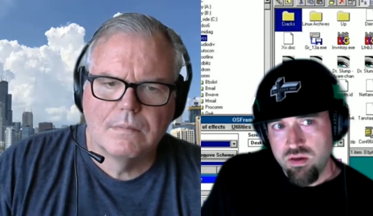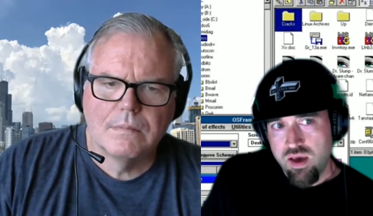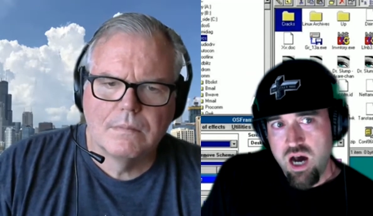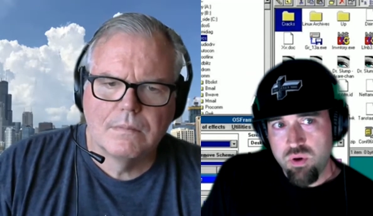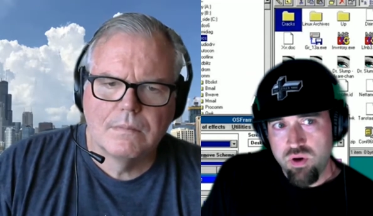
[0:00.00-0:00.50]

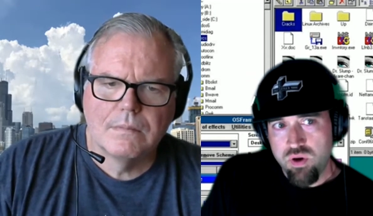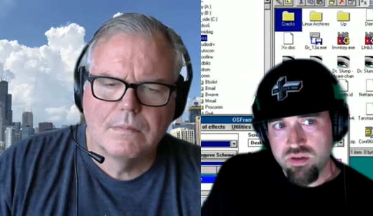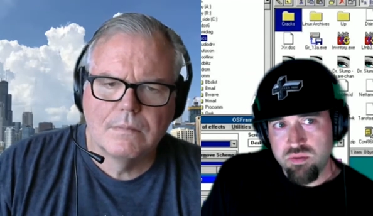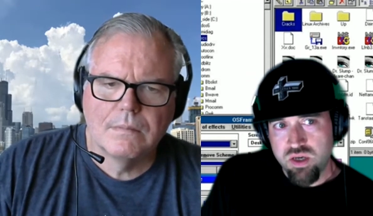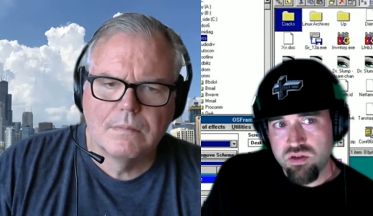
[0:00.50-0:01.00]
Speaker 1: how we
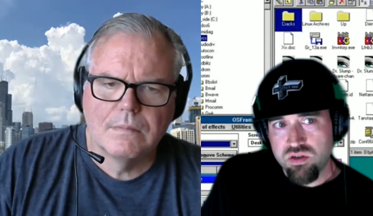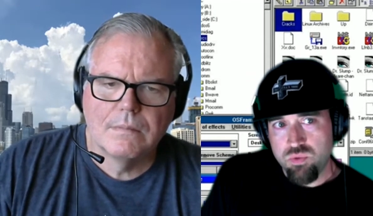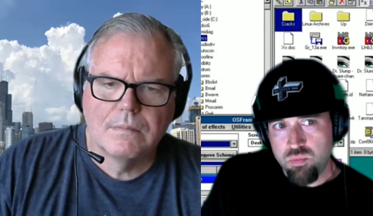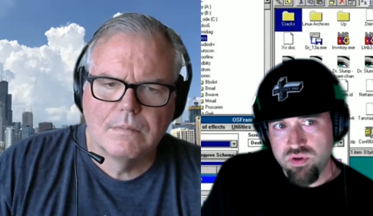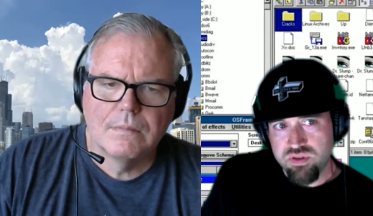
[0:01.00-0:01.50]
want to make sure
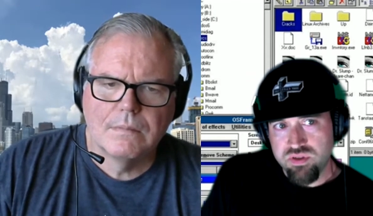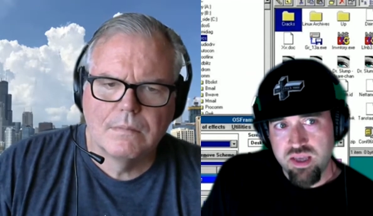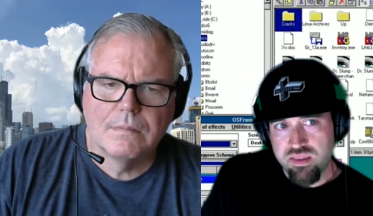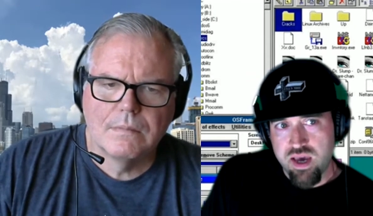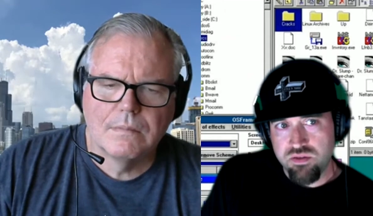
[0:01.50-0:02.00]
we
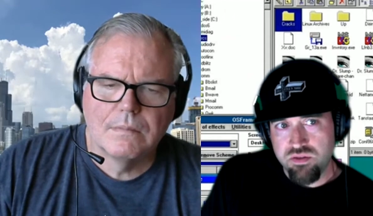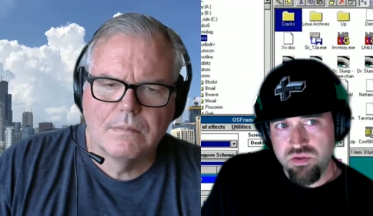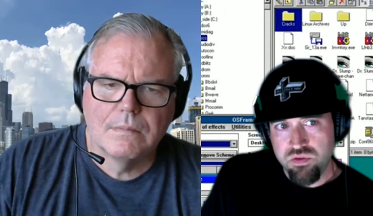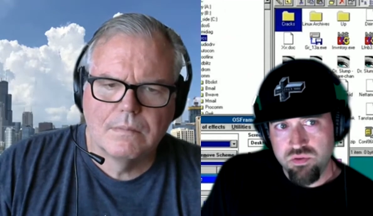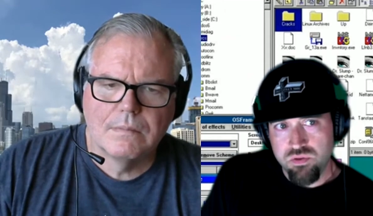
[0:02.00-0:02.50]
present that
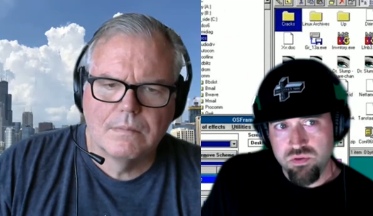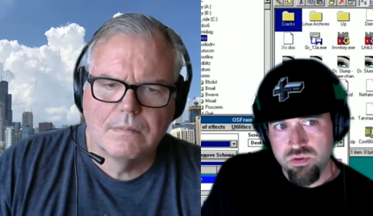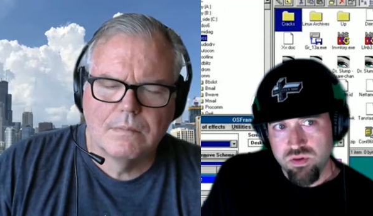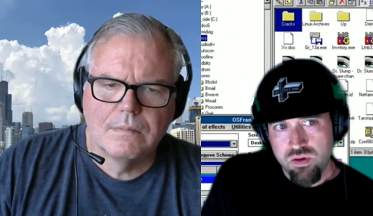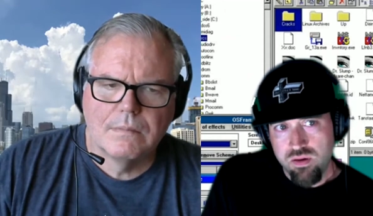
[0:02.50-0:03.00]
to
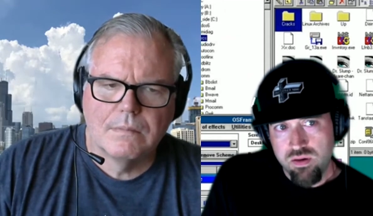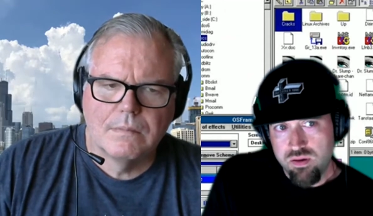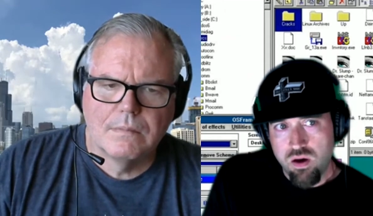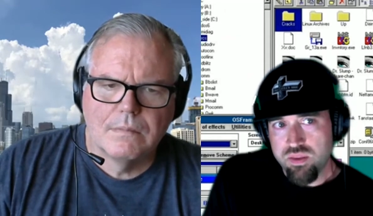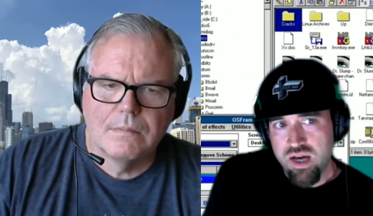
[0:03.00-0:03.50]

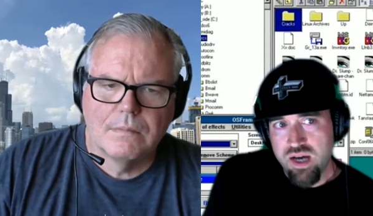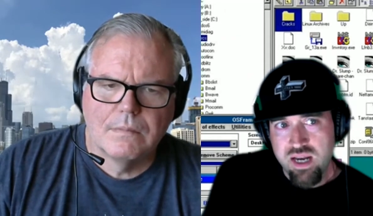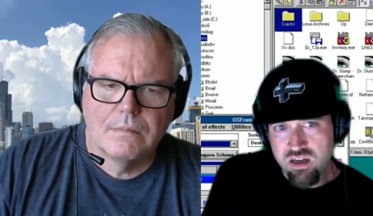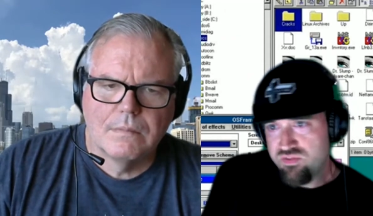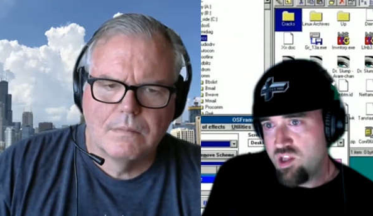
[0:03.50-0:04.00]
all the
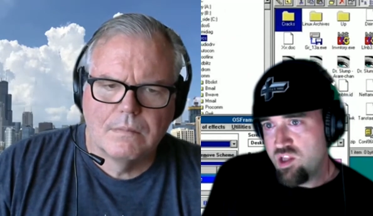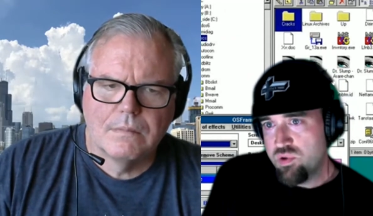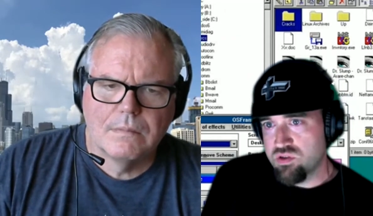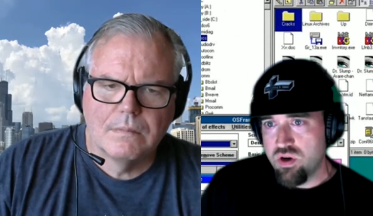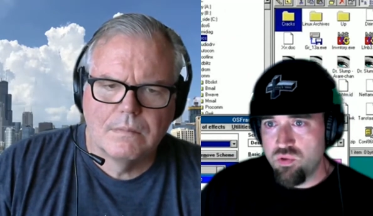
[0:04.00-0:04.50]
.NET
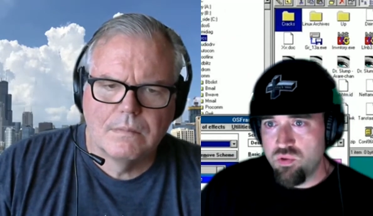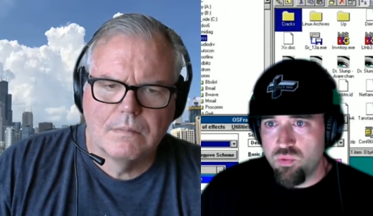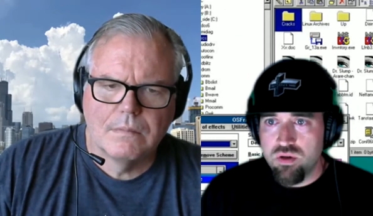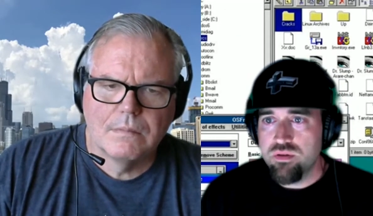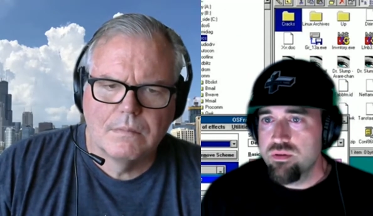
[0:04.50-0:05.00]
developers around the
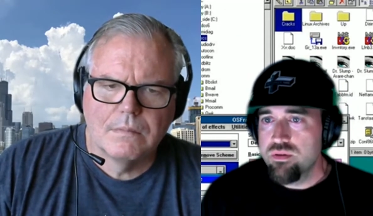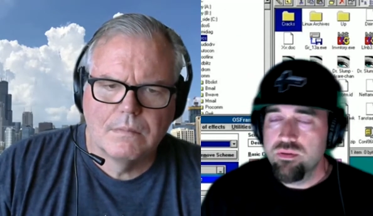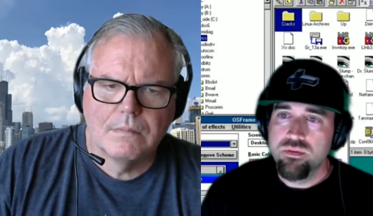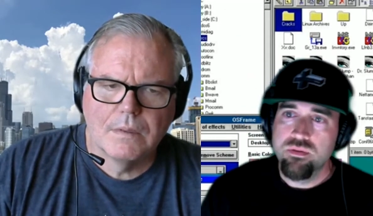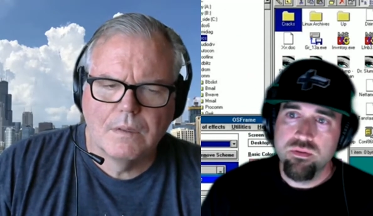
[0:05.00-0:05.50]
world.
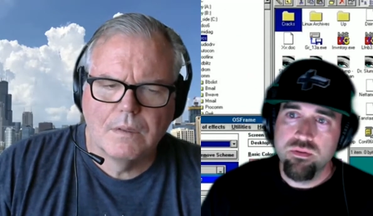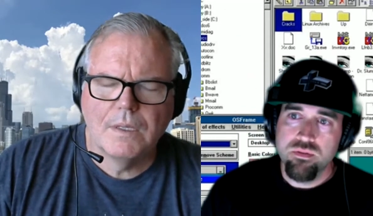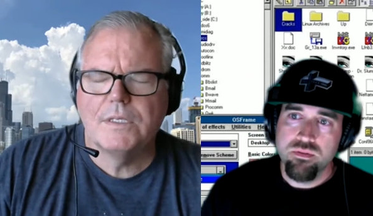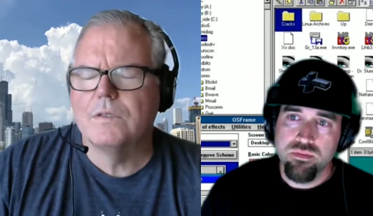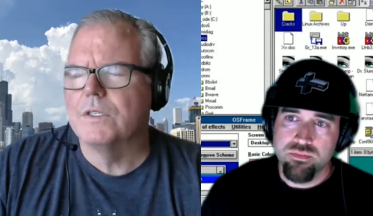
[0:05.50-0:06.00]
Speaker 2: Well,
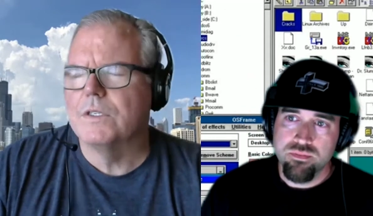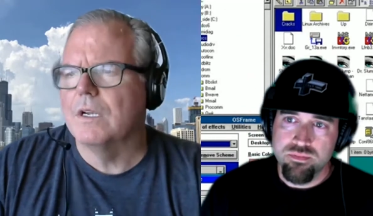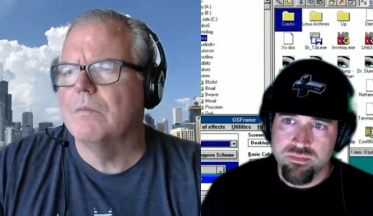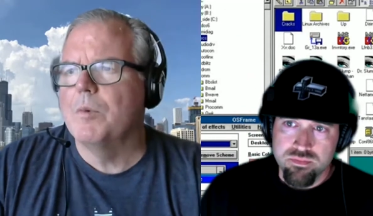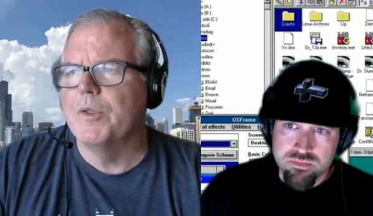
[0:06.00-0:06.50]
that's interesting.
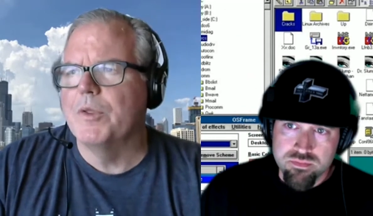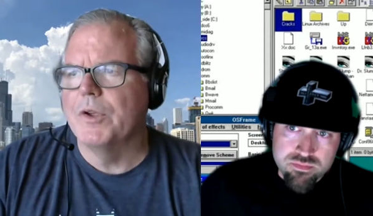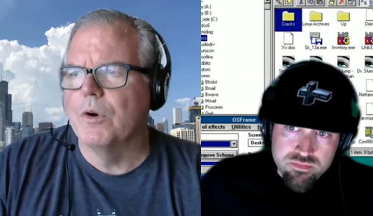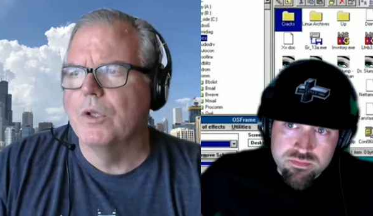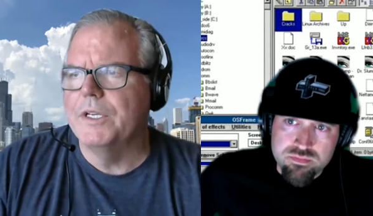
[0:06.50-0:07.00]
I remember in
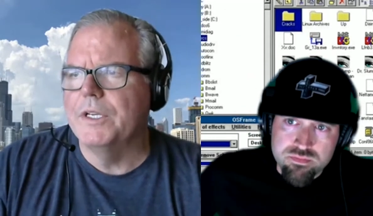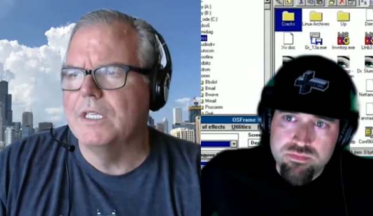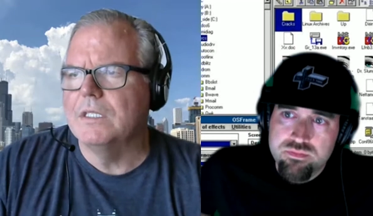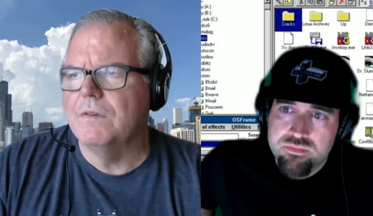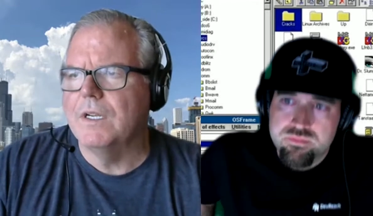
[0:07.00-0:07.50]
the early
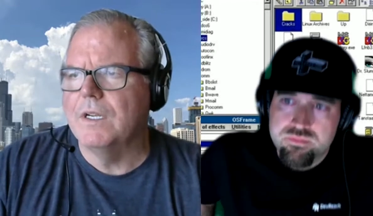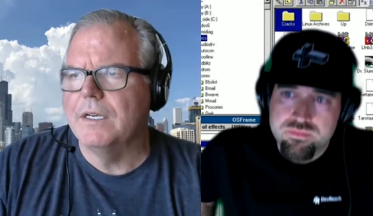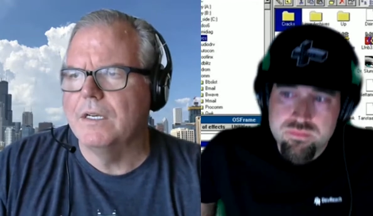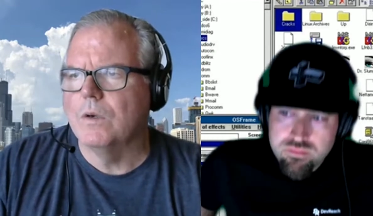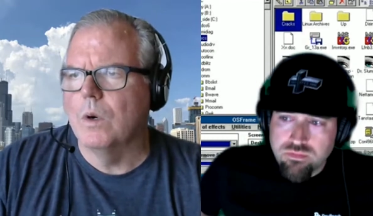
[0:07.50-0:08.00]
days of
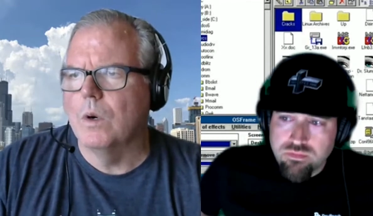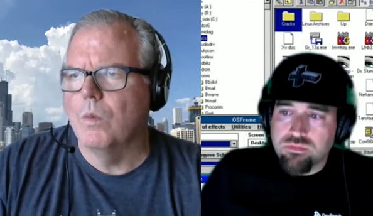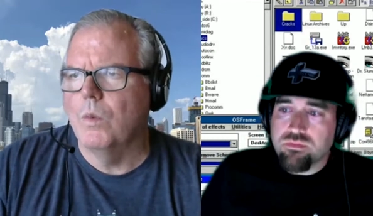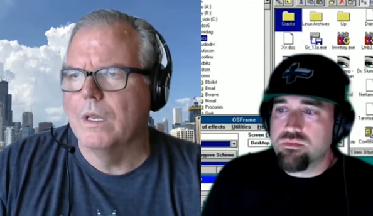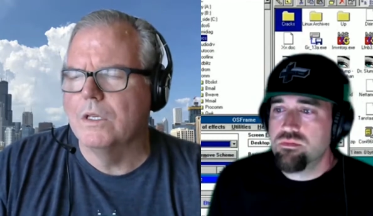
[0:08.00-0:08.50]
.NET Core,
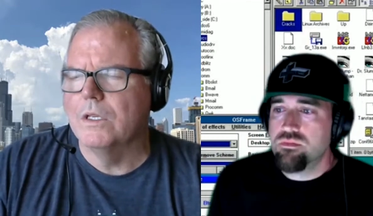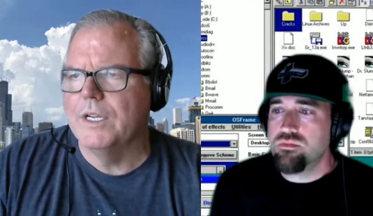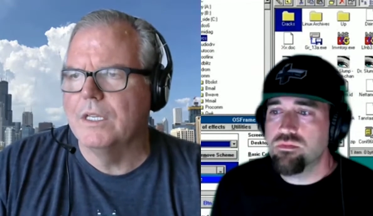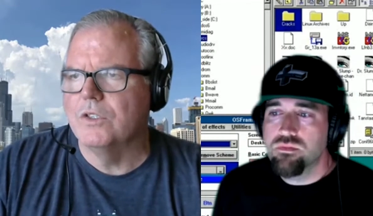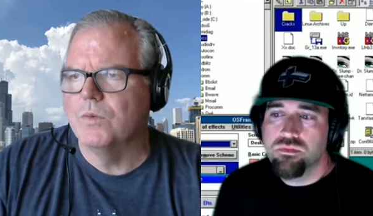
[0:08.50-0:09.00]
one of the
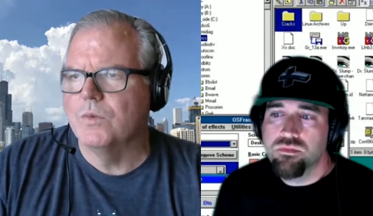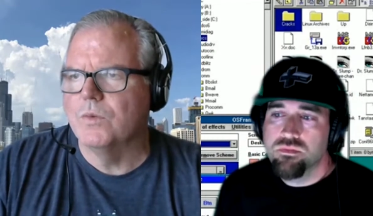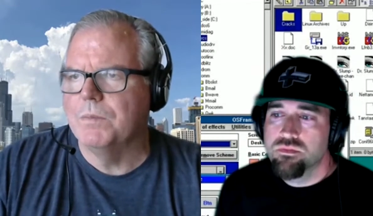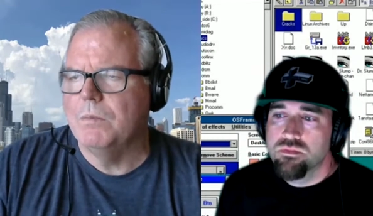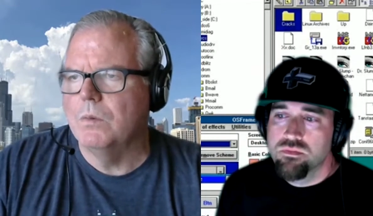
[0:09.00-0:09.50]
challenges
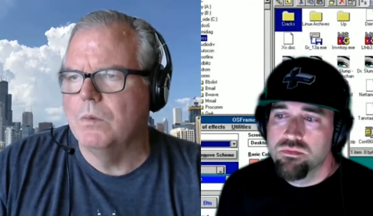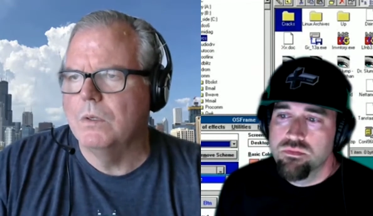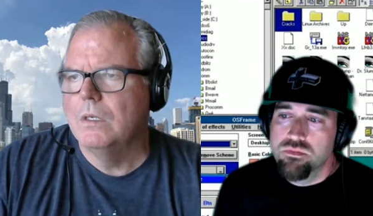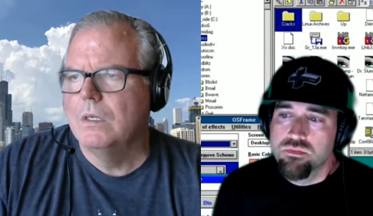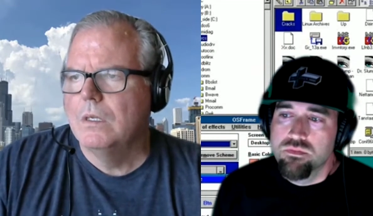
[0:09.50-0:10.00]
was people
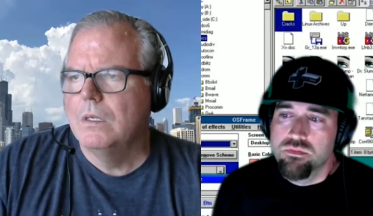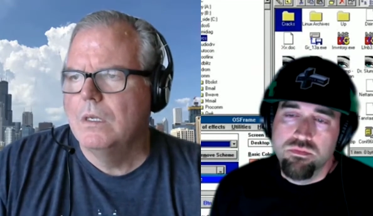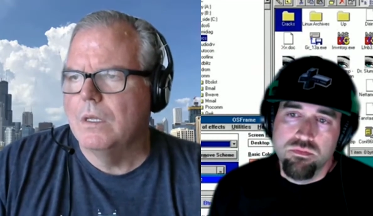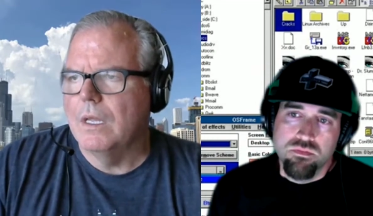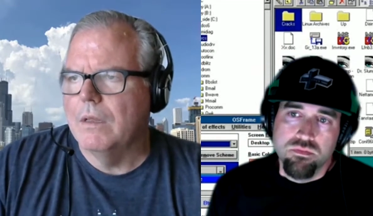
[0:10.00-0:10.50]
would
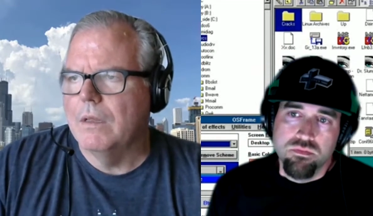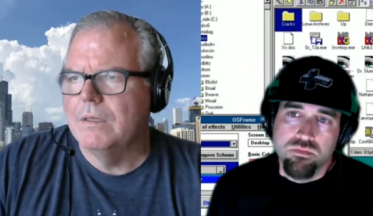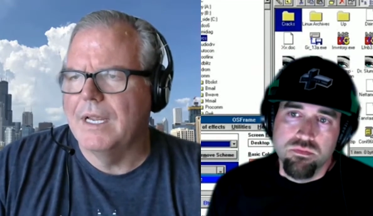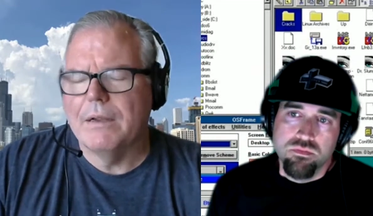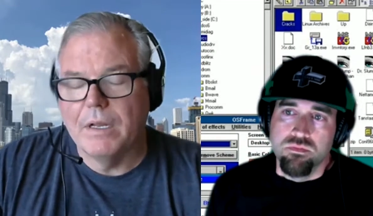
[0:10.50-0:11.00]

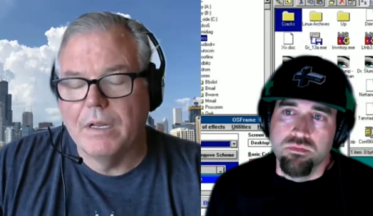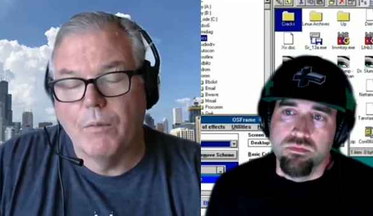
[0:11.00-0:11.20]
say, I, I